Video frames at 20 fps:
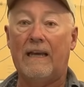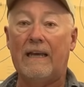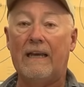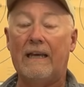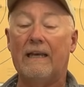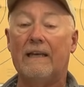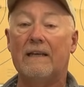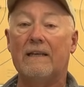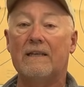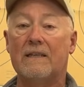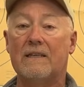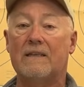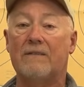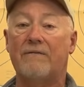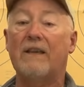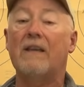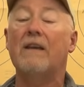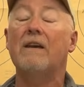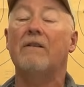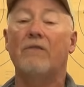is,
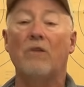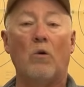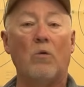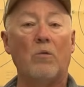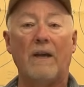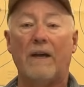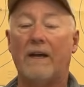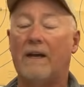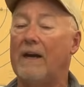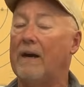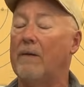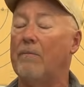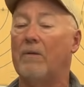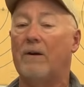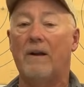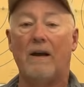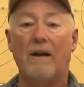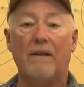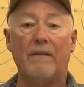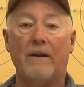Vicki, if you hold that camera
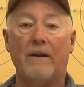down